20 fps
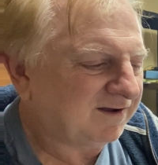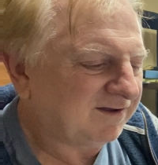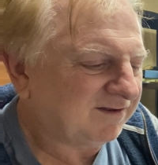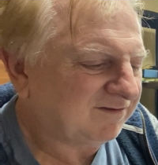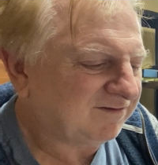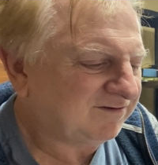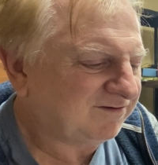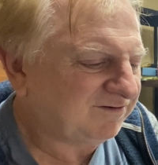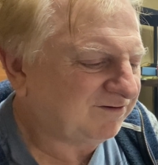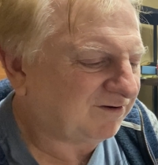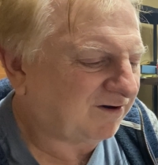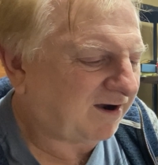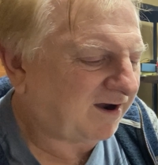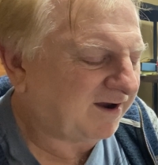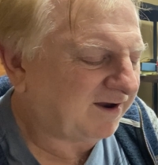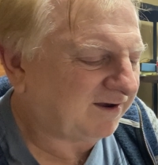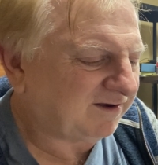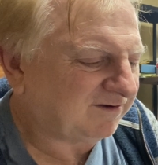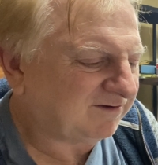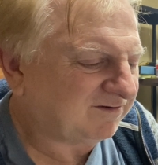
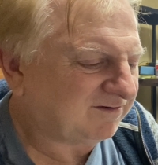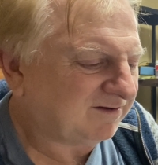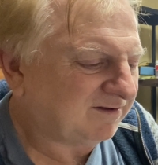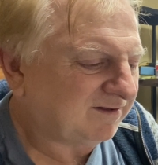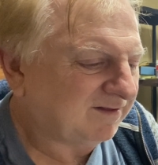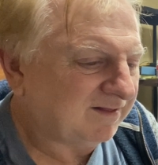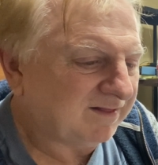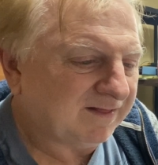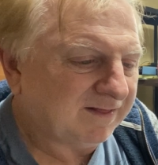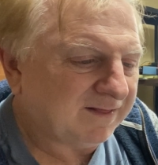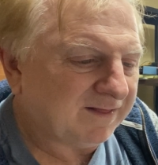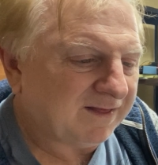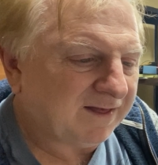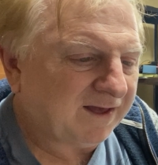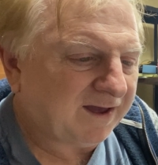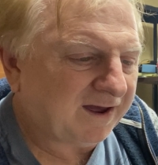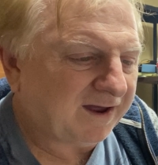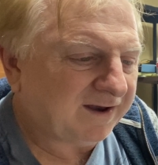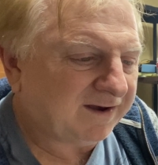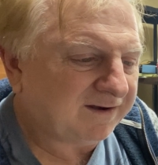strange,
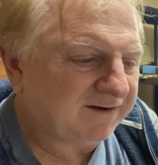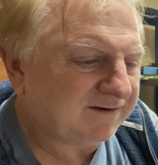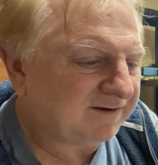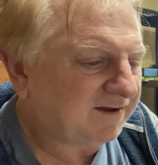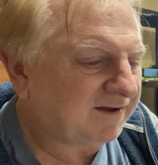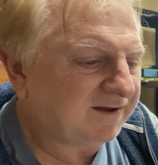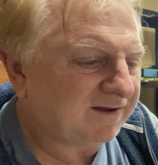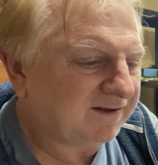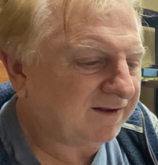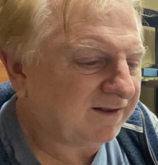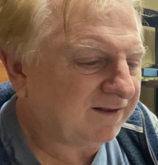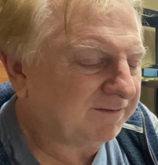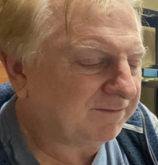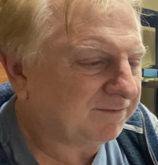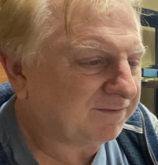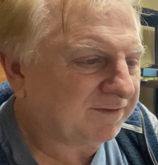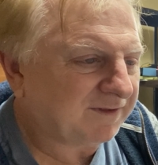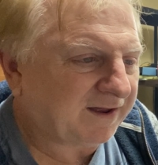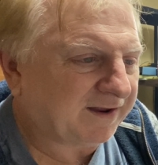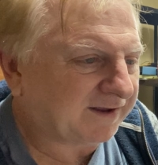and
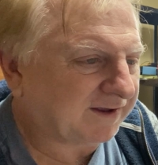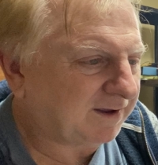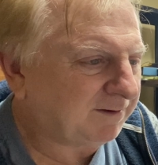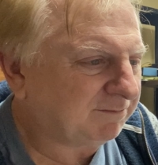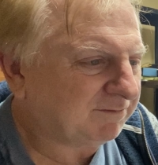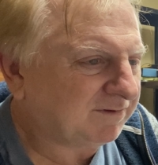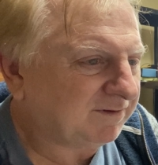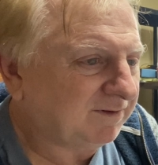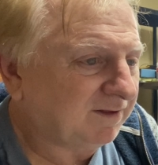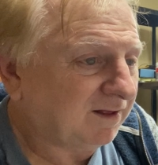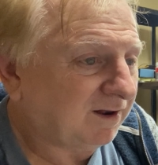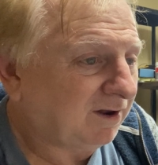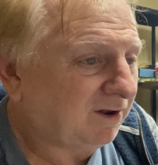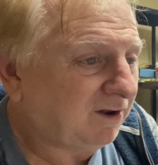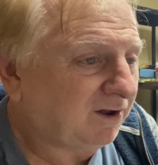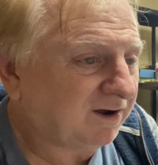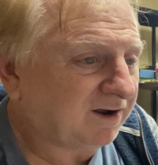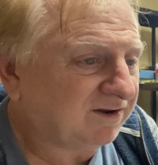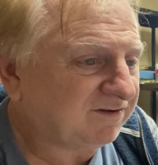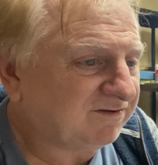they keep,
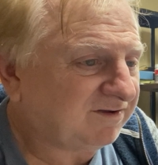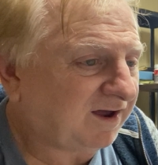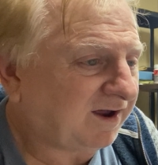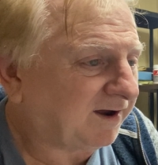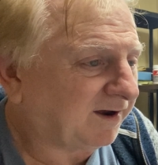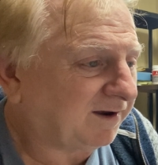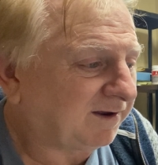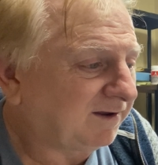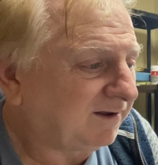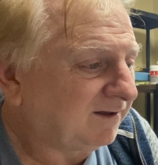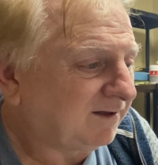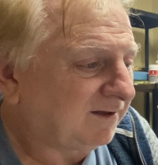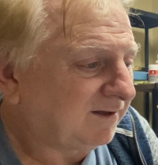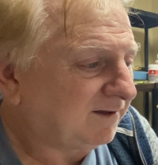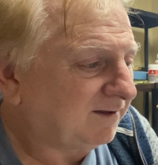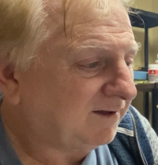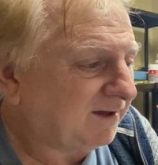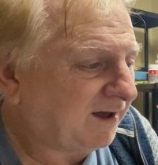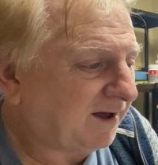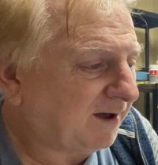like I say,
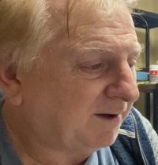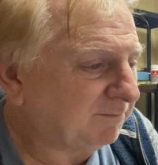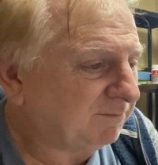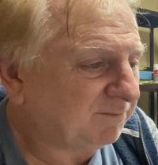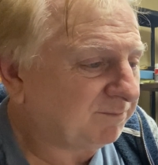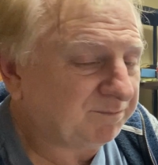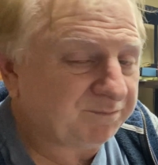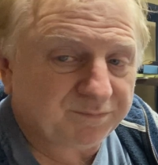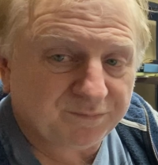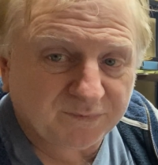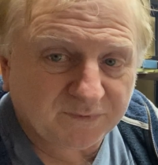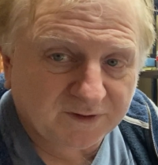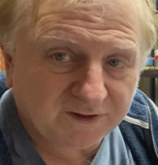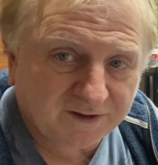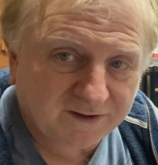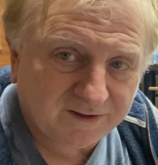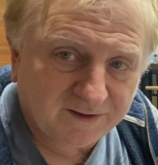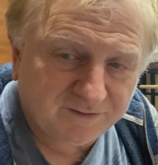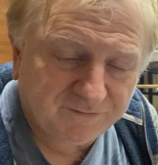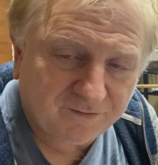
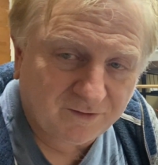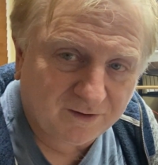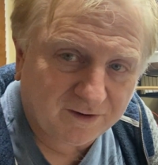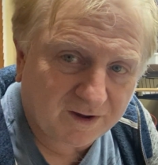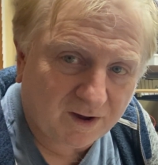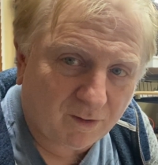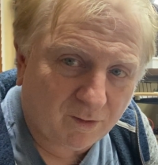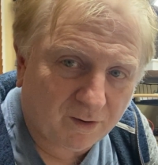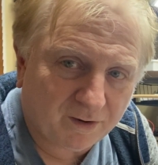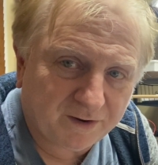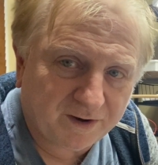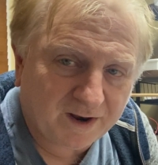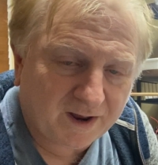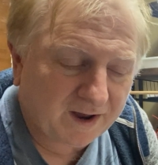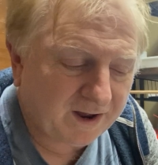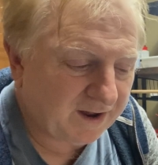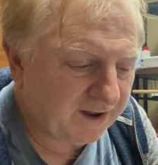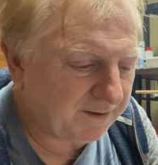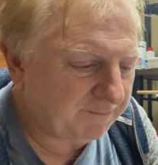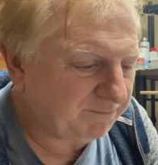if you go on
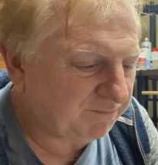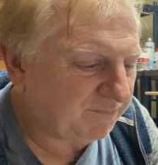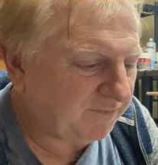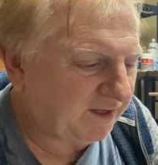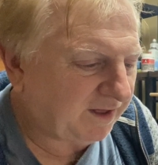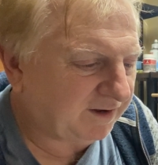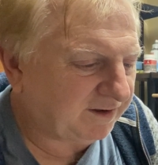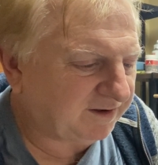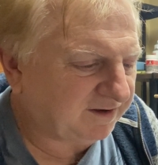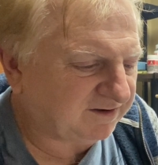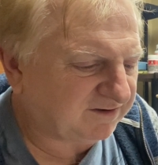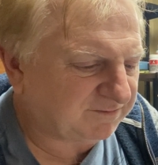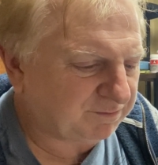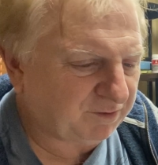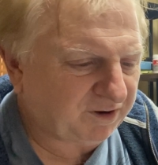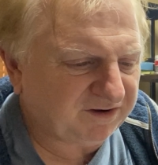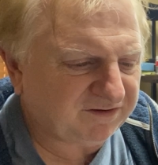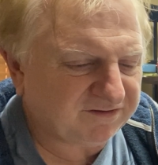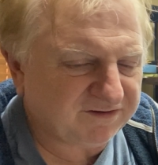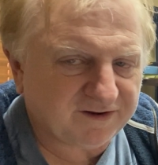
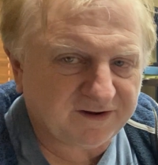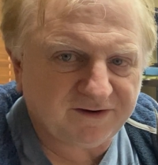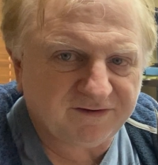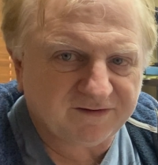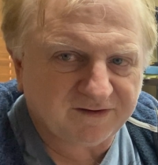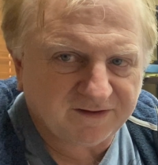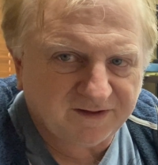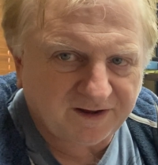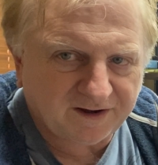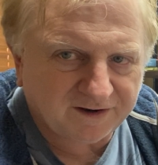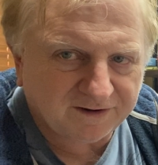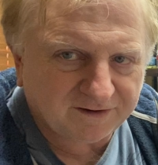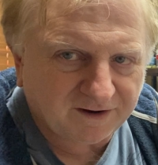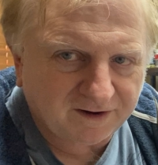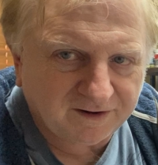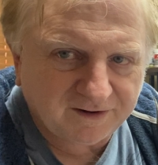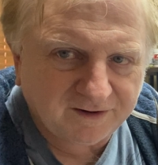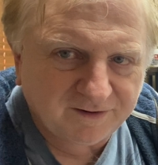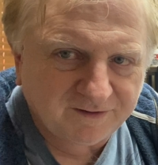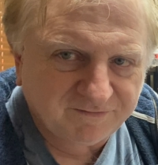AliExpress, these are there.
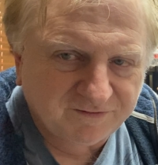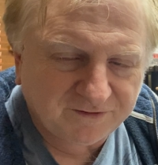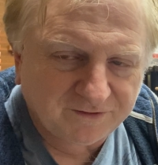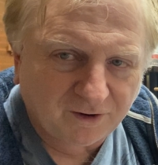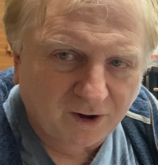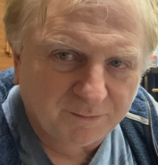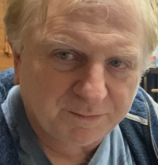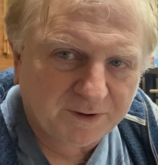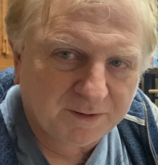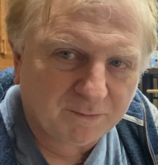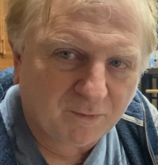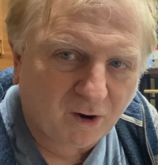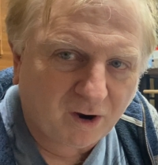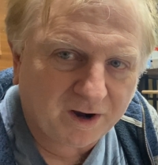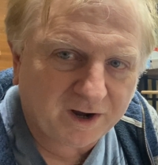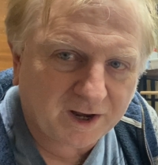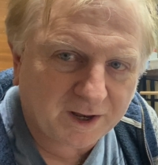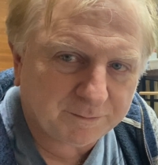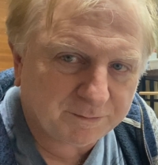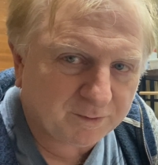Don't you? If you type in
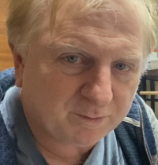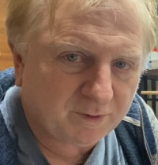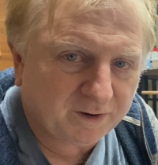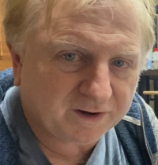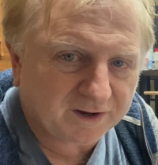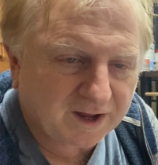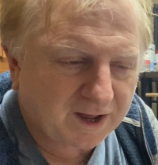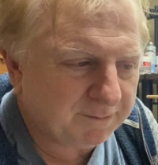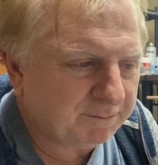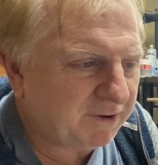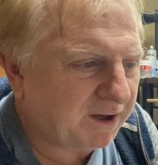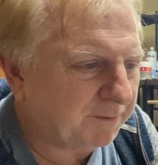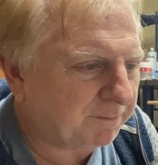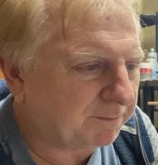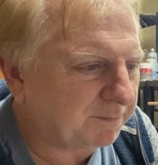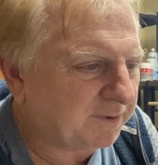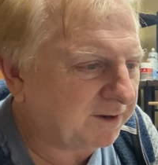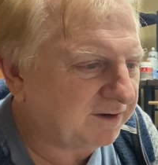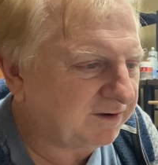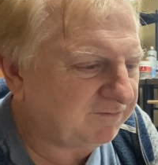Minelab, it won't come up.
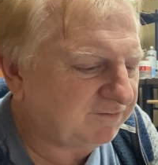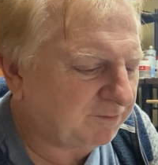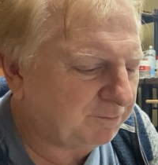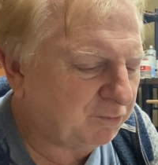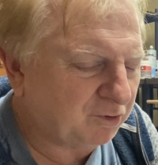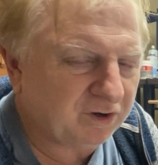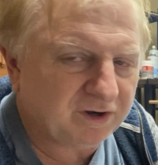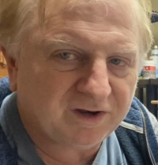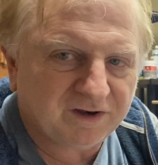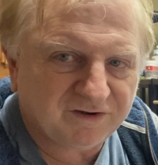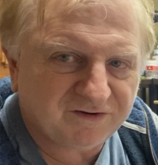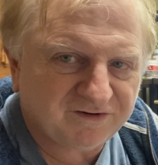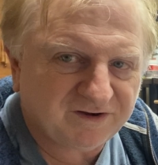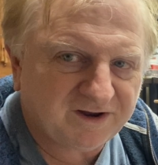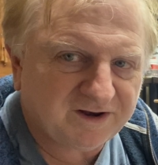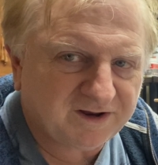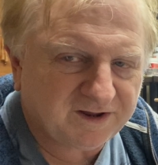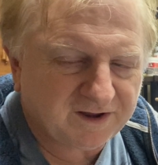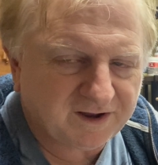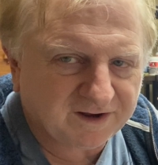But if you put in
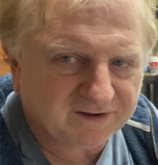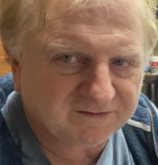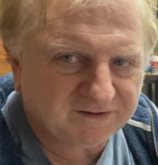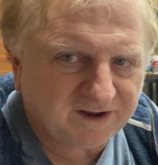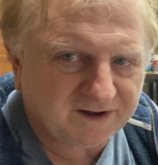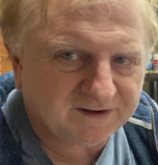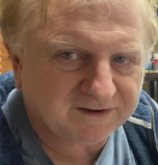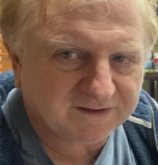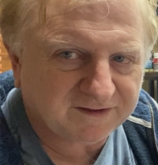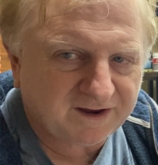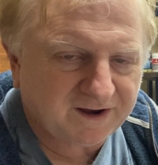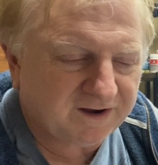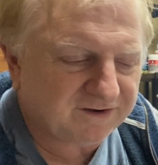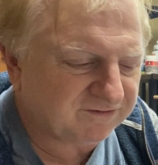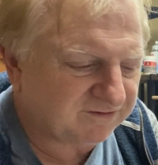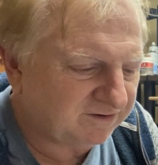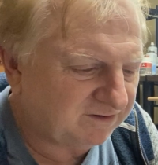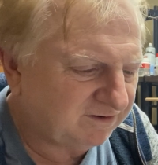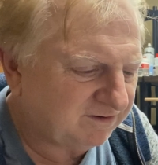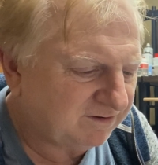GDX
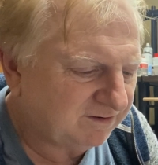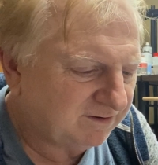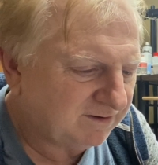8000,